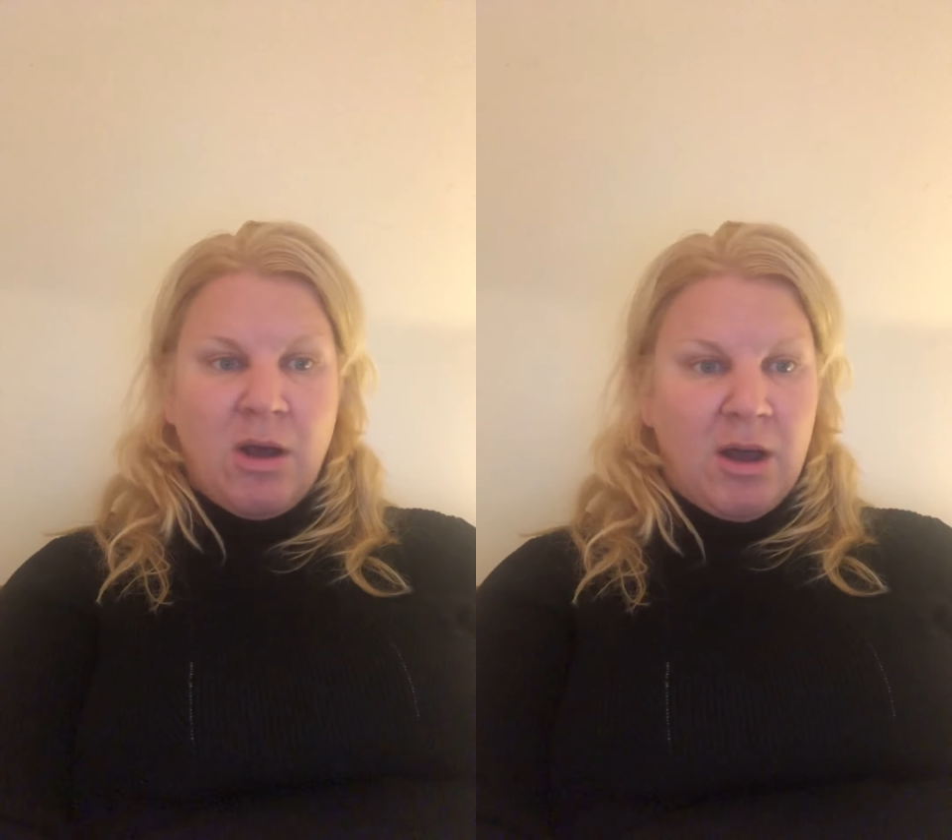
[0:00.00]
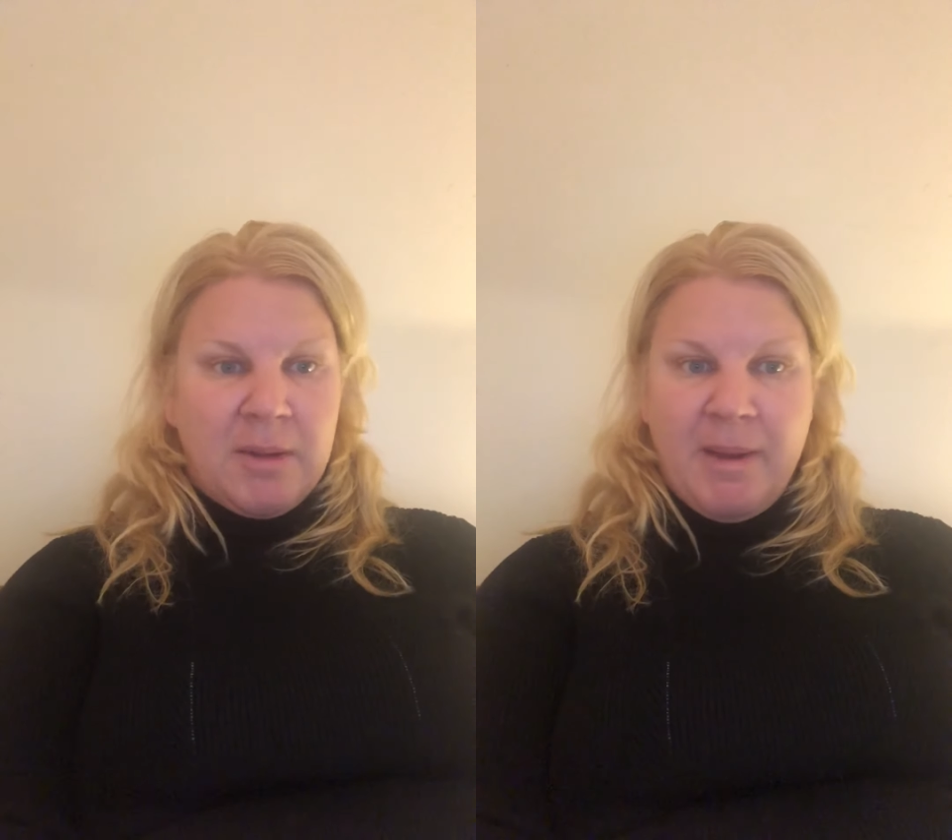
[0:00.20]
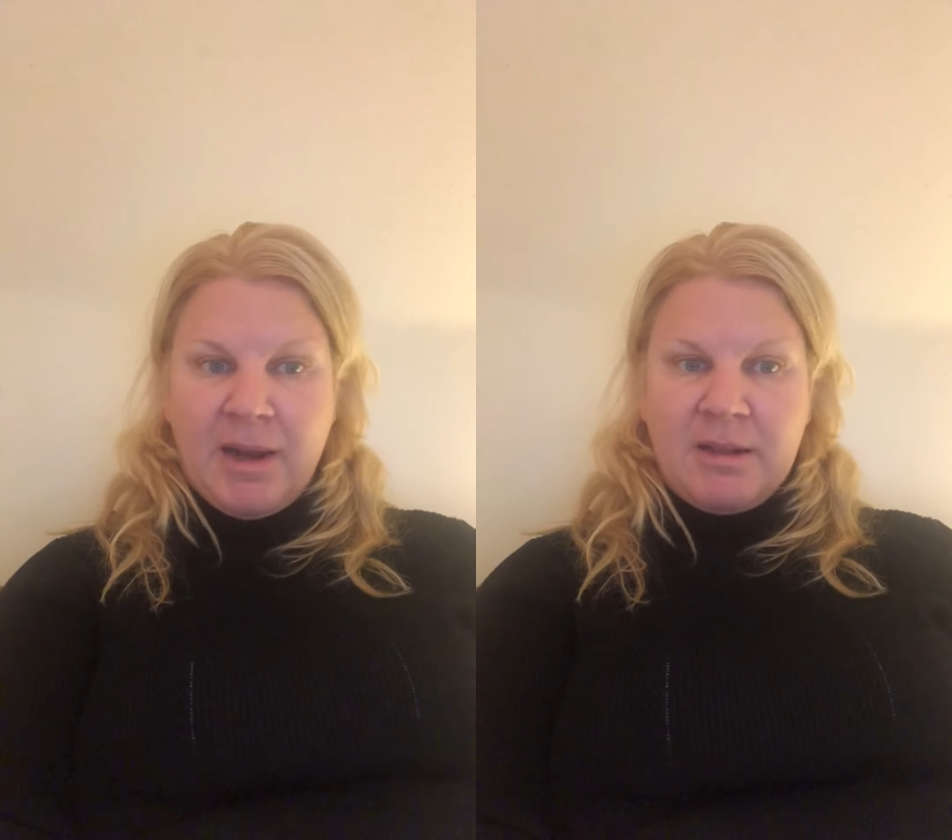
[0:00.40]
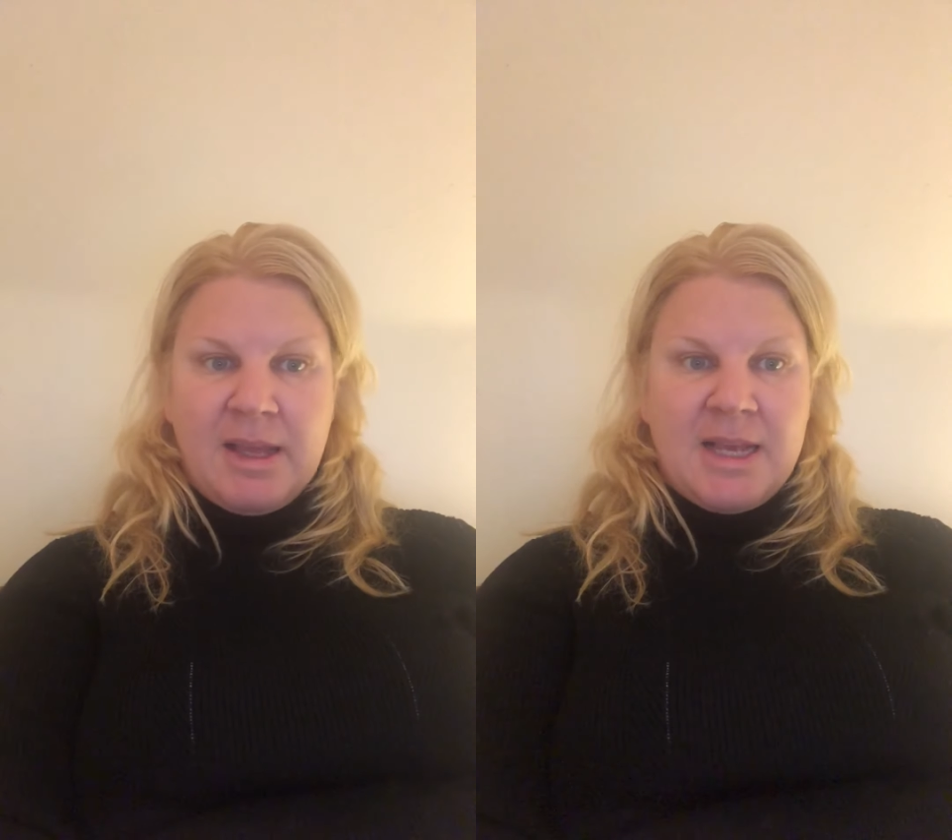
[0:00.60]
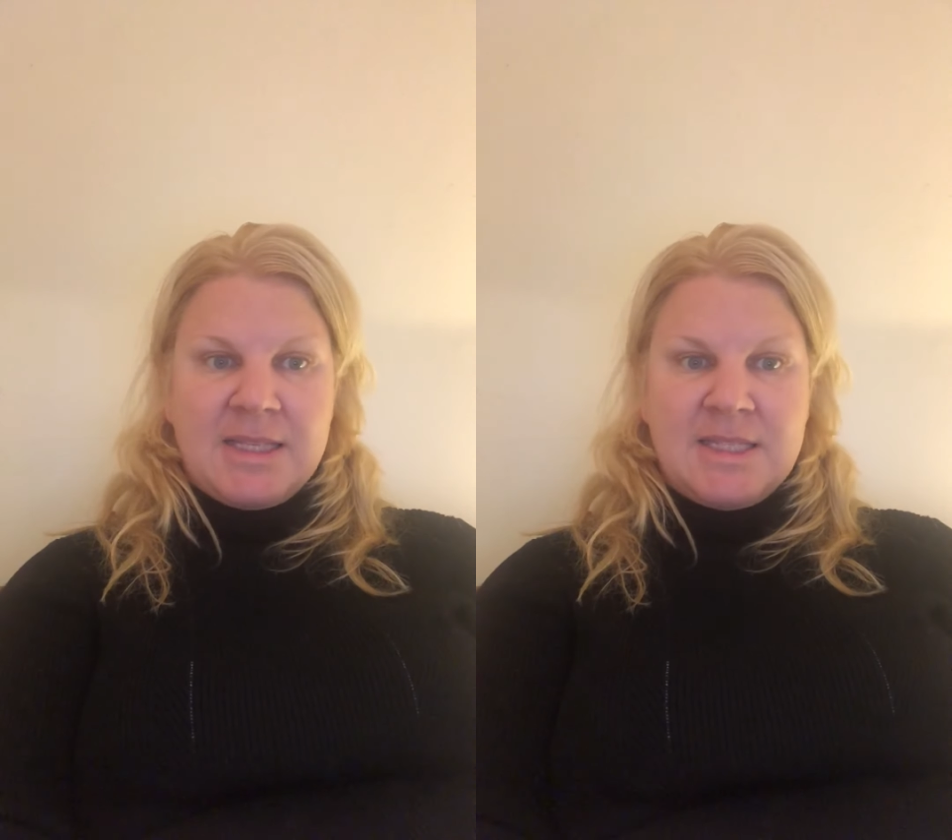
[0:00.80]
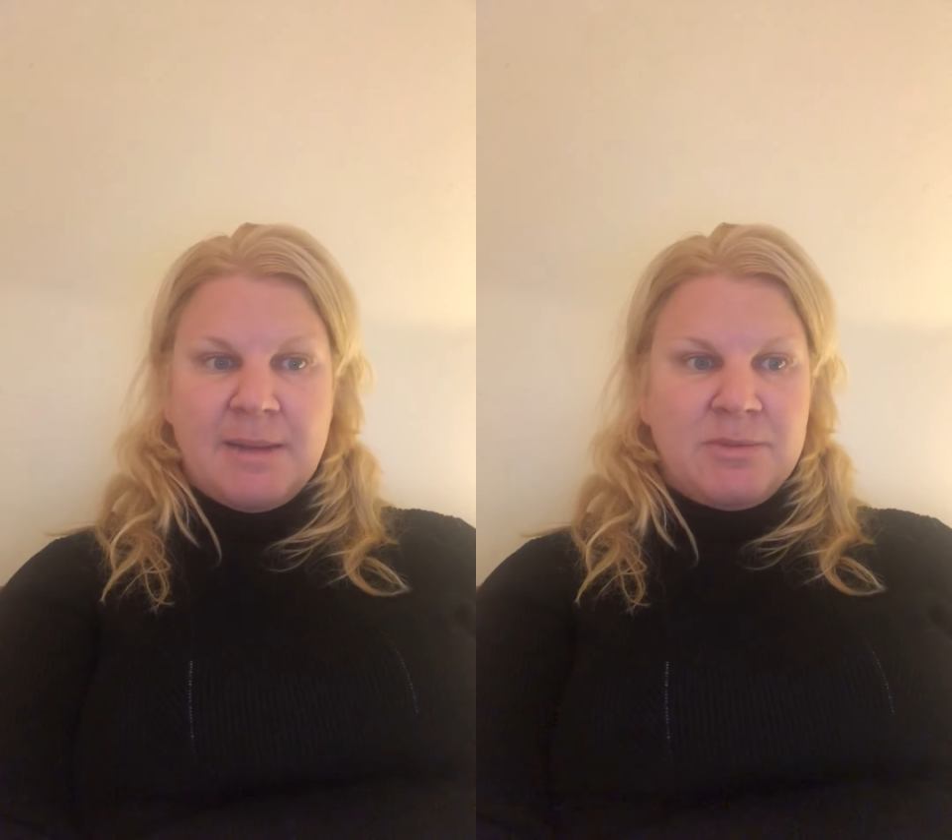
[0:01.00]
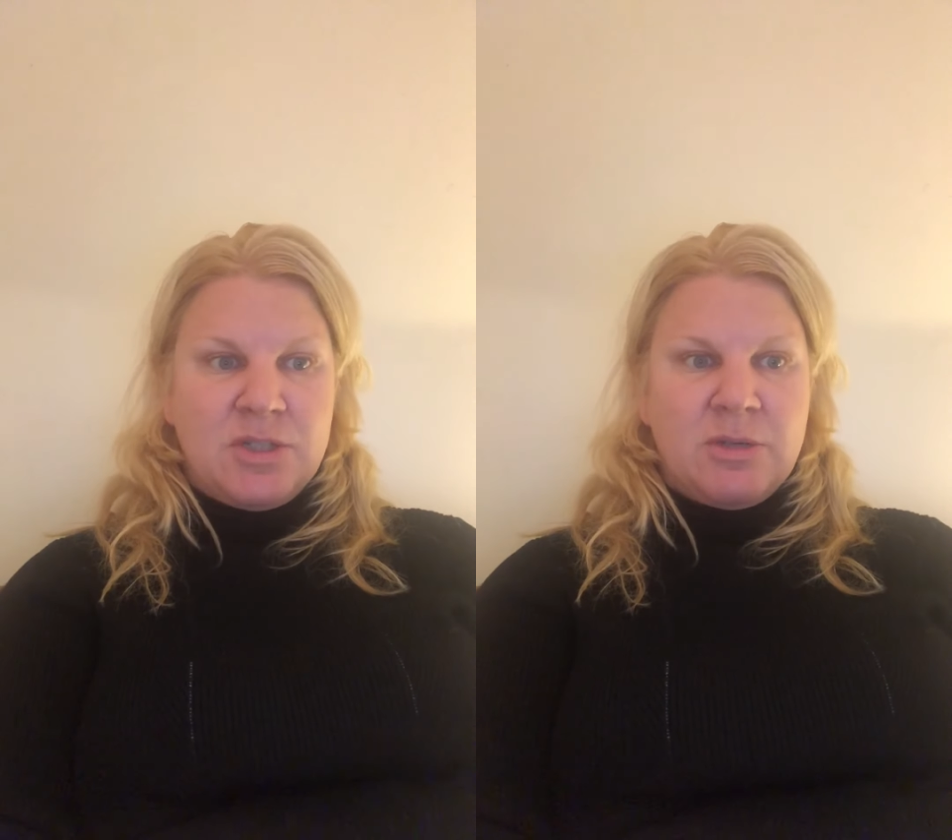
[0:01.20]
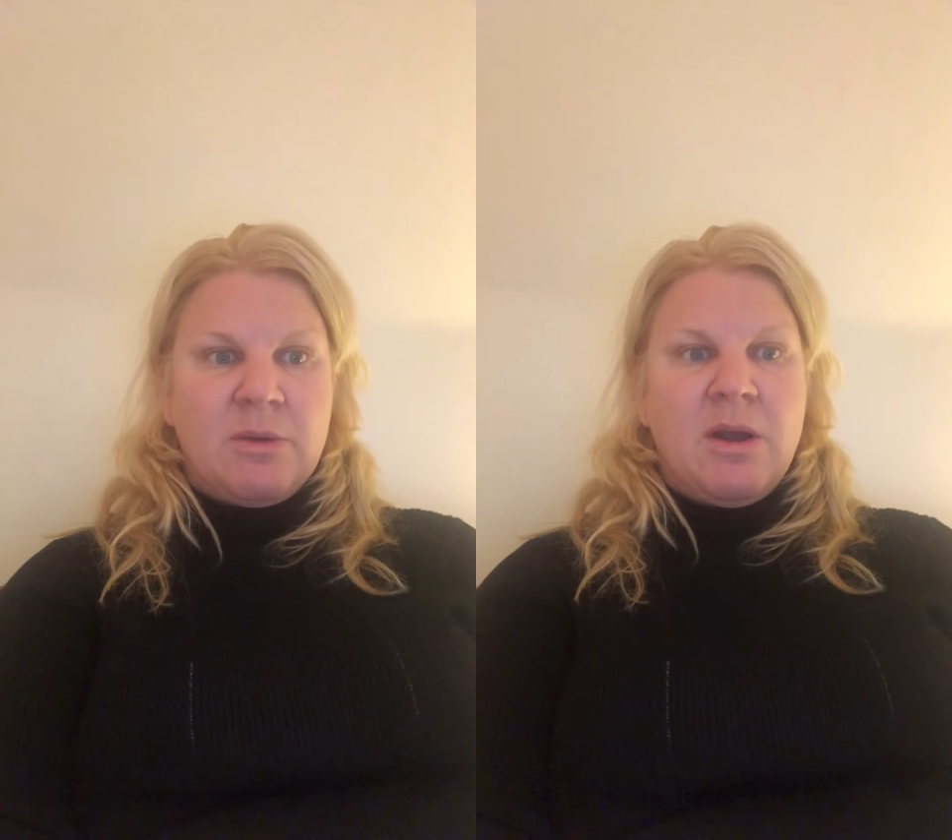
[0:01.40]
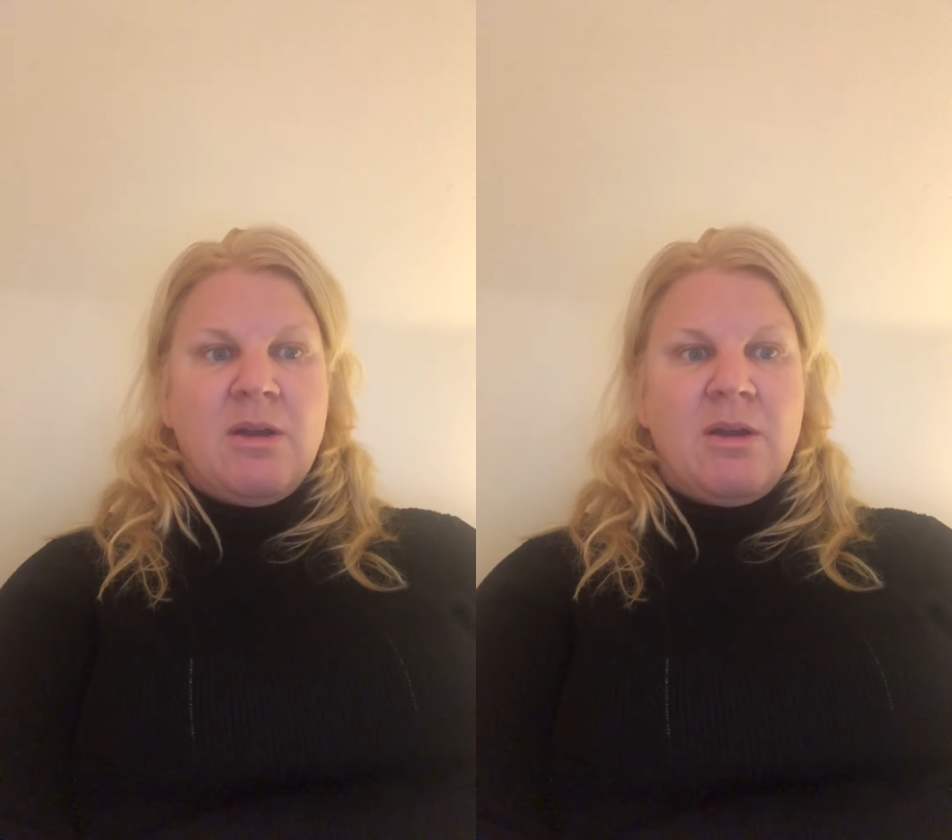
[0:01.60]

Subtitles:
automatically exempt you